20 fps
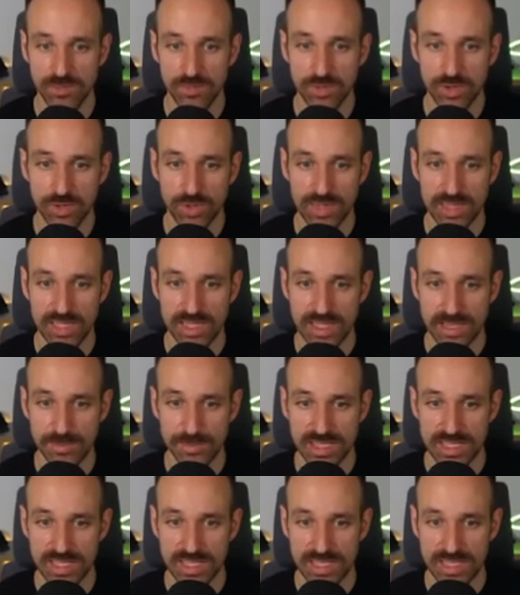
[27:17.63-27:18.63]
probably in
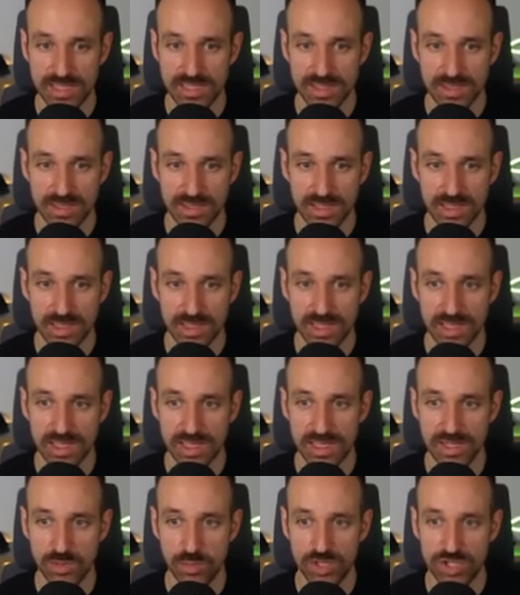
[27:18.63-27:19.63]
a minute,
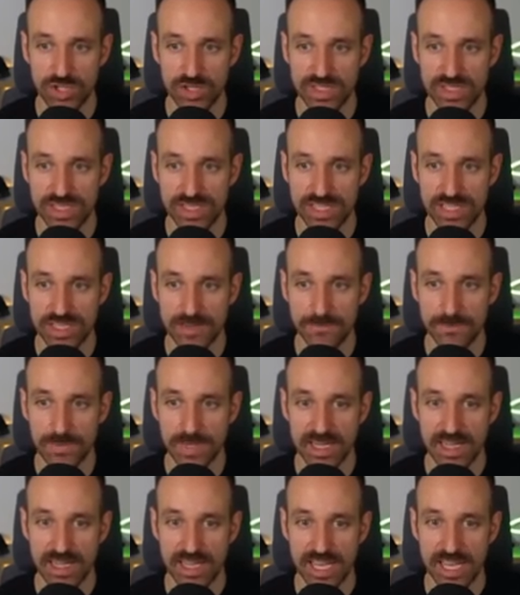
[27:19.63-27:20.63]
we should see
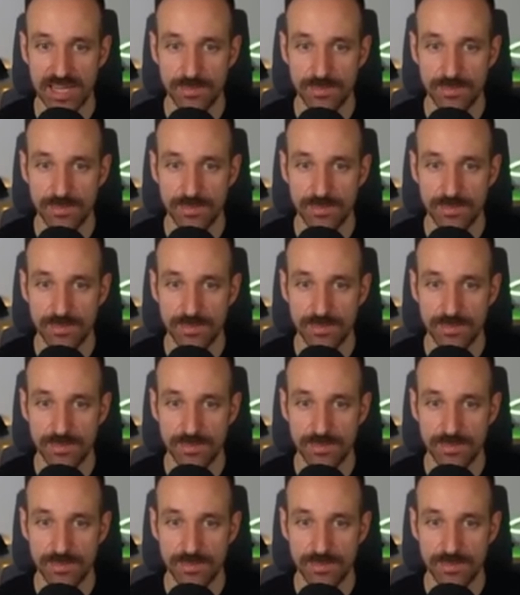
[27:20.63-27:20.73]
my